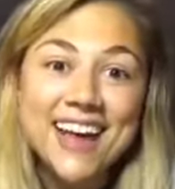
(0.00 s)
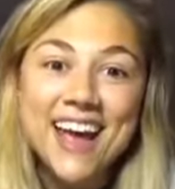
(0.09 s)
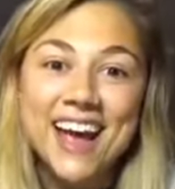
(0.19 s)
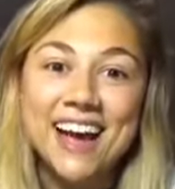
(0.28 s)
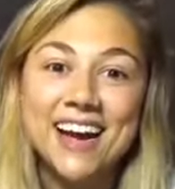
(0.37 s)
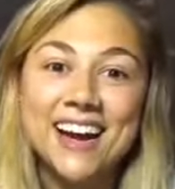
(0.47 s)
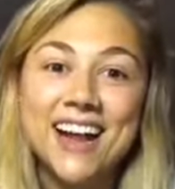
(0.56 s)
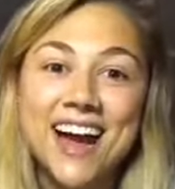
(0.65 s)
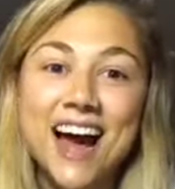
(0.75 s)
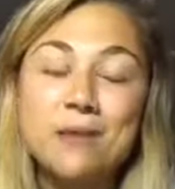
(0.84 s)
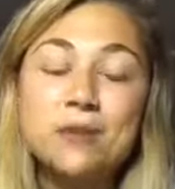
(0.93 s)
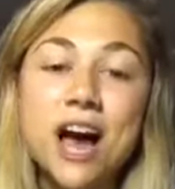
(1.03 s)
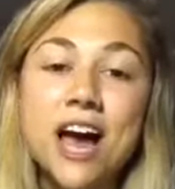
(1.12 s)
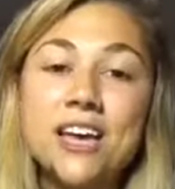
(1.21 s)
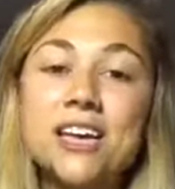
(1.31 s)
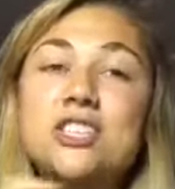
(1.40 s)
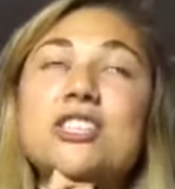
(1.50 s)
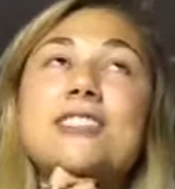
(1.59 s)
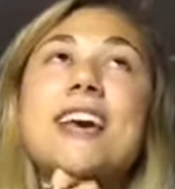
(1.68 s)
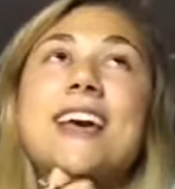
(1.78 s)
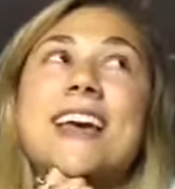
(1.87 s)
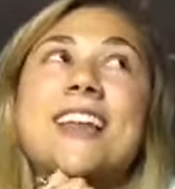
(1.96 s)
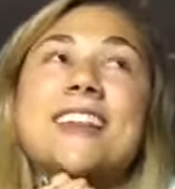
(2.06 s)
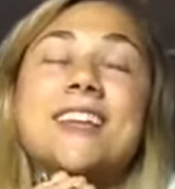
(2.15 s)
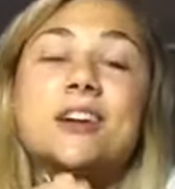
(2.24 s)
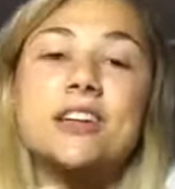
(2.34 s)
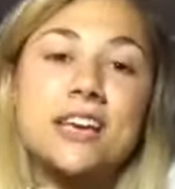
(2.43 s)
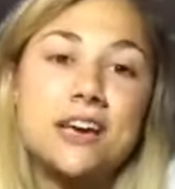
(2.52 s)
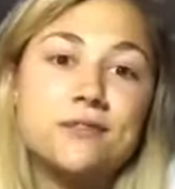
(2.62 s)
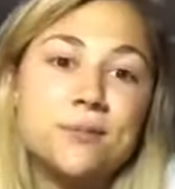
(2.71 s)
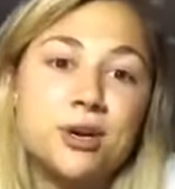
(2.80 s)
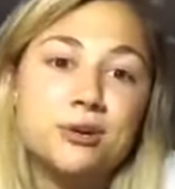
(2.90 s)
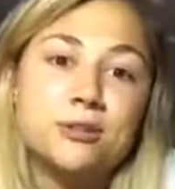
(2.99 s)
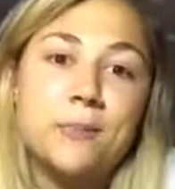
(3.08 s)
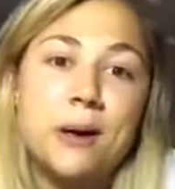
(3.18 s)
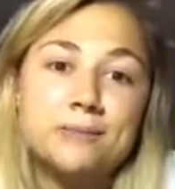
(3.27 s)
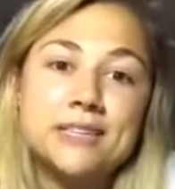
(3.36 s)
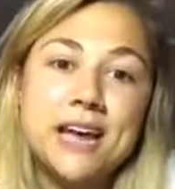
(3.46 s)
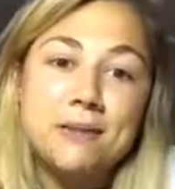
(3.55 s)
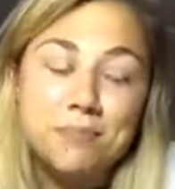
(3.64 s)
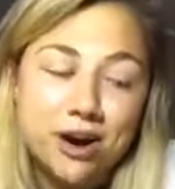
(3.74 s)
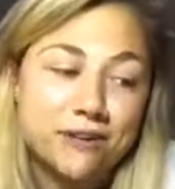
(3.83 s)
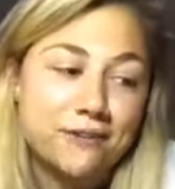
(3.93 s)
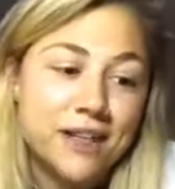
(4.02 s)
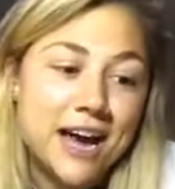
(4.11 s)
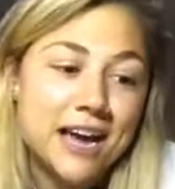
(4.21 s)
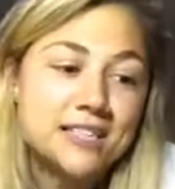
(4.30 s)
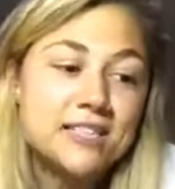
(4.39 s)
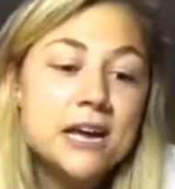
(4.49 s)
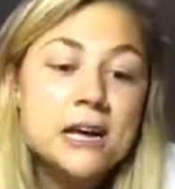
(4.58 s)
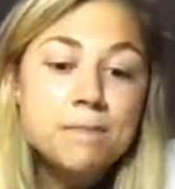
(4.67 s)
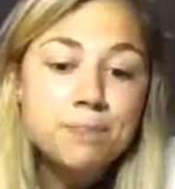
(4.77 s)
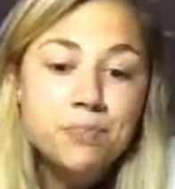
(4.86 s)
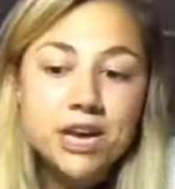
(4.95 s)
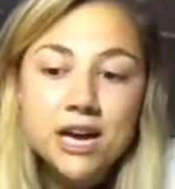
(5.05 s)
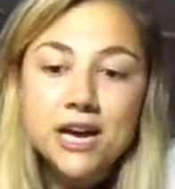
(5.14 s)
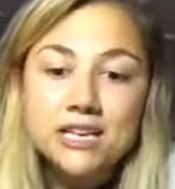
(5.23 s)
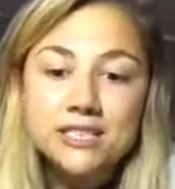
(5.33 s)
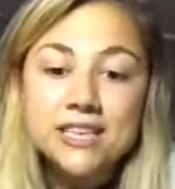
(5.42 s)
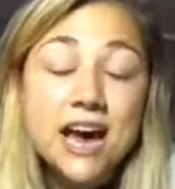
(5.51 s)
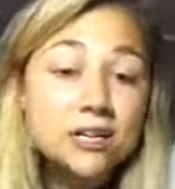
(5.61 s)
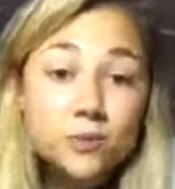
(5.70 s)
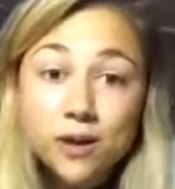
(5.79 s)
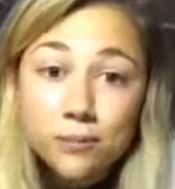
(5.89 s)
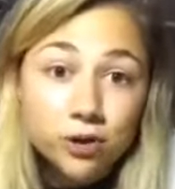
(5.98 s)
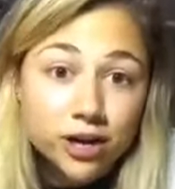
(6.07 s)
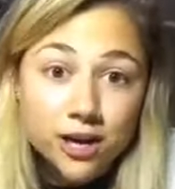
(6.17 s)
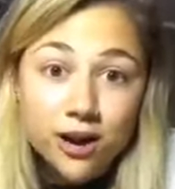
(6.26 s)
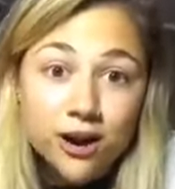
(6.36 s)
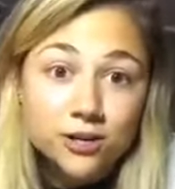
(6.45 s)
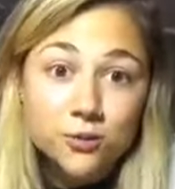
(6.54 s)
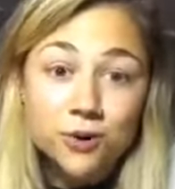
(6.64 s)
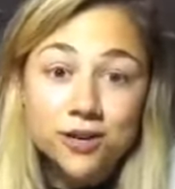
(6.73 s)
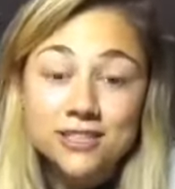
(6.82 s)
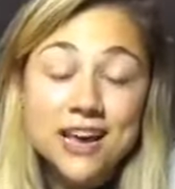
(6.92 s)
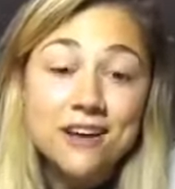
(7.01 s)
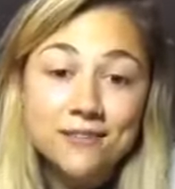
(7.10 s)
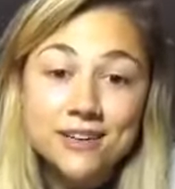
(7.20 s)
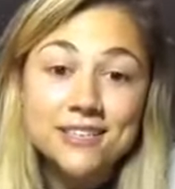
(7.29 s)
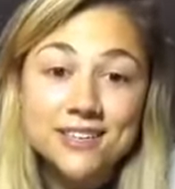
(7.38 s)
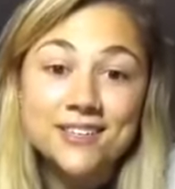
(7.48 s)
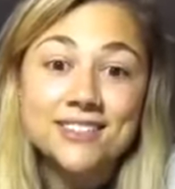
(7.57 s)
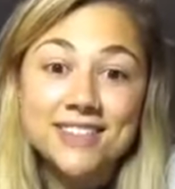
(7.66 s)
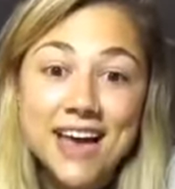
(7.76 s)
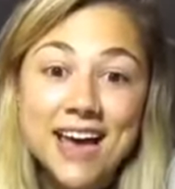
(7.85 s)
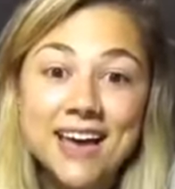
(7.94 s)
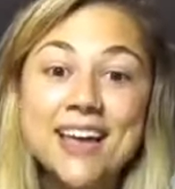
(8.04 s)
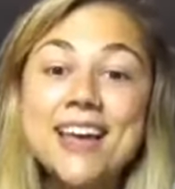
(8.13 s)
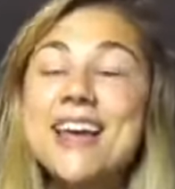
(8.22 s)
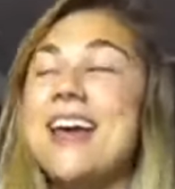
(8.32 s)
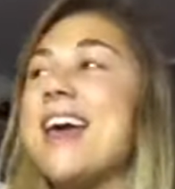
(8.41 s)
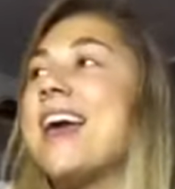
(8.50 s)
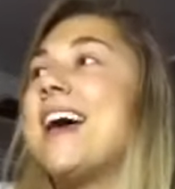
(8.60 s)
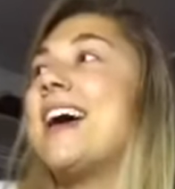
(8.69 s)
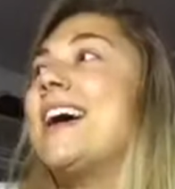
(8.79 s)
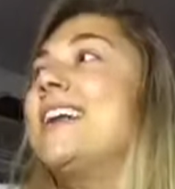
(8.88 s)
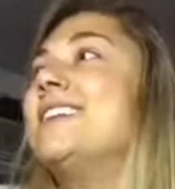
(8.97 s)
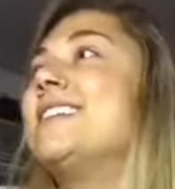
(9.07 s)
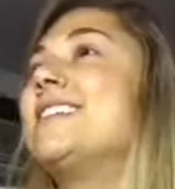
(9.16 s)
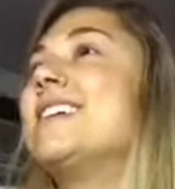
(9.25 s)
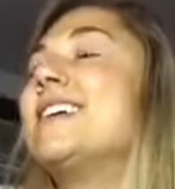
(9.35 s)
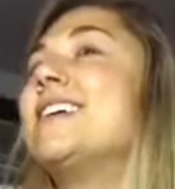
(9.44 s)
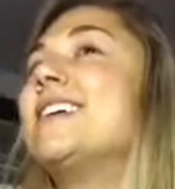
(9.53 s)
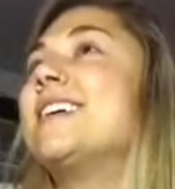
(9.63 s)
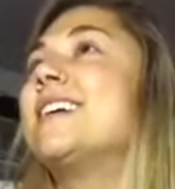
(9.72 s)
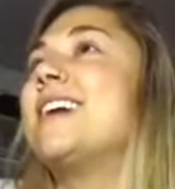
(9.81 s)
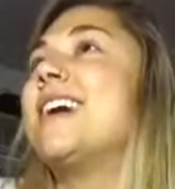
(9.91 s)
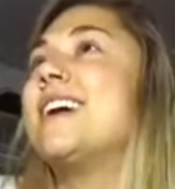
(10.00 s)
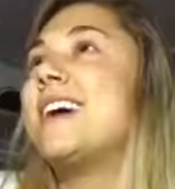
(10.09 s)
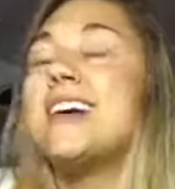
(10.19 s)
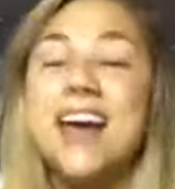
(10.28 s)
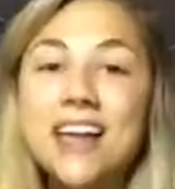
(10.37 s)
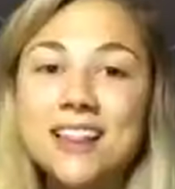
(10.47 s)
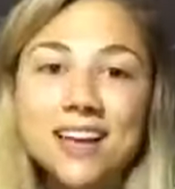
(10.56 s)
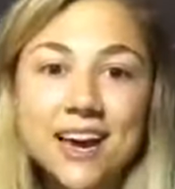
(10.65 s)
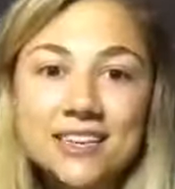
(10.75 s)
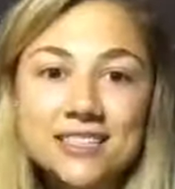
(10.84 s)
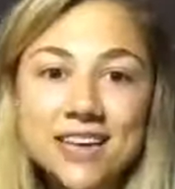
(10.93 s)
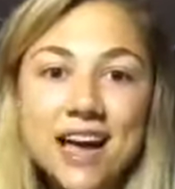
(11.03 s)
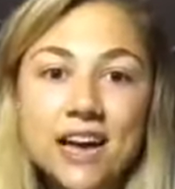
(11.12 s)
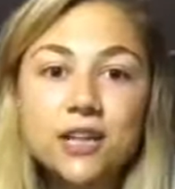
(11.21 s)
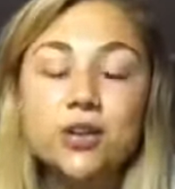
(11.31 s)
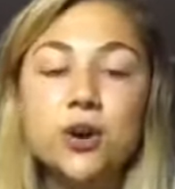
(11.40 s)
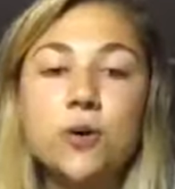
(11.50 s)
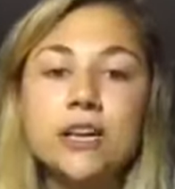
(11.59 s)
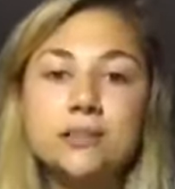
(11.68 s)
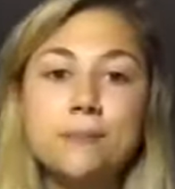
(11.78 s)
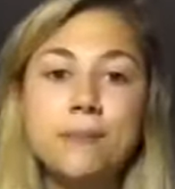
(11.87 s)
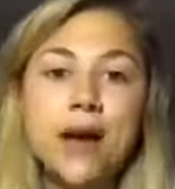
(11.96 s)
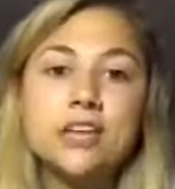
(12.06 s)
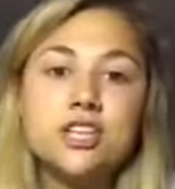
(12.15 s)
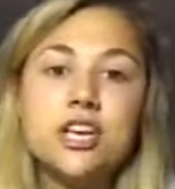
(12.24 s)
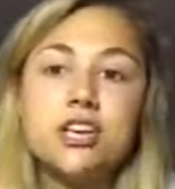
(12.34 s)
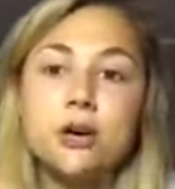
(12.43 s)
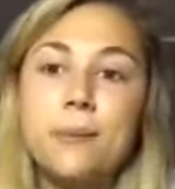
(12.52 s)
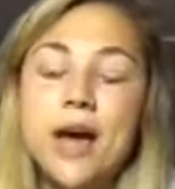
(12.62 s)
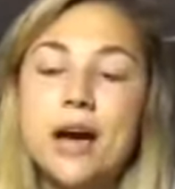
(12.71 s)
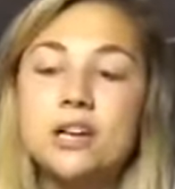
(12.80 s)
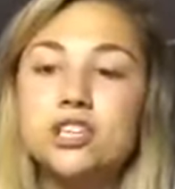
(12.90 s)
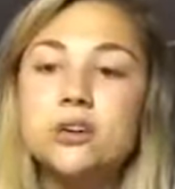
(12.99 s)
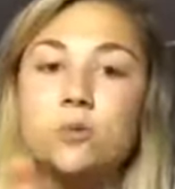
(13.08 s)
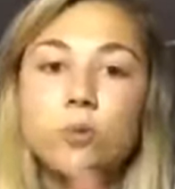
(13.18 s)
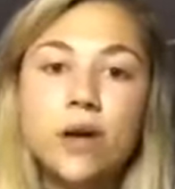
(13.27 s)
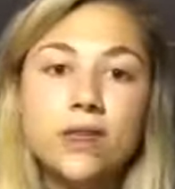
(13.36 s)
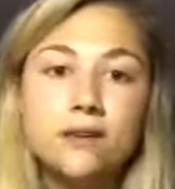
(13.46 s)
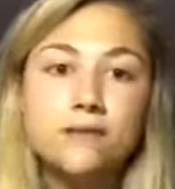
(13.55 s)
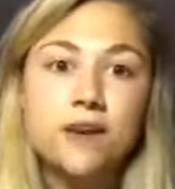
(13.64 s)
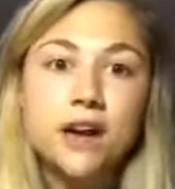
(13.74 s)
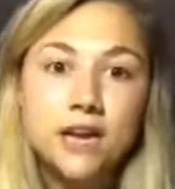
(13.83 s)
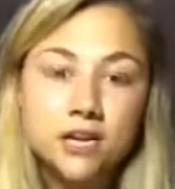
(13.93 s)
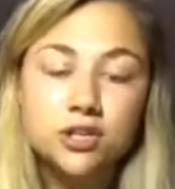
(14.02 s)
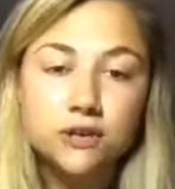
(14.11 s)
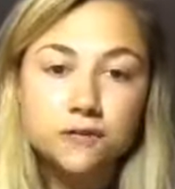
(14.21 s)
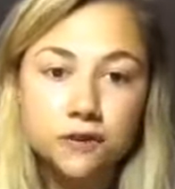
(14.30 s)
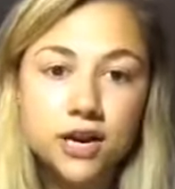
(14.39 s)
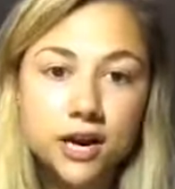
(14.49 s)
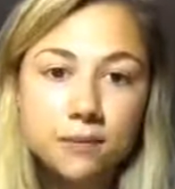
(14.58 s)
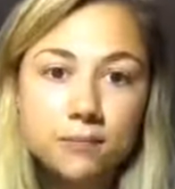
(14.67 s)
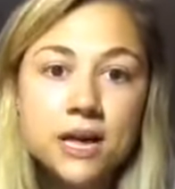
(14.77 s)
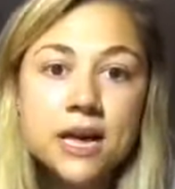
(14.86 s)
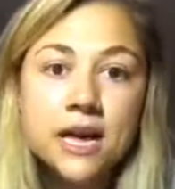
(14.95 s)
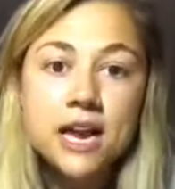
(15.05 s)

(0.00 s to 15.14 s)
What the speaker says: And it just like, it literally gives me goosebumps and butterflies, because that is what I'm working hard towards every single day. And again, like I said, it's matching your passion with a financial freedom and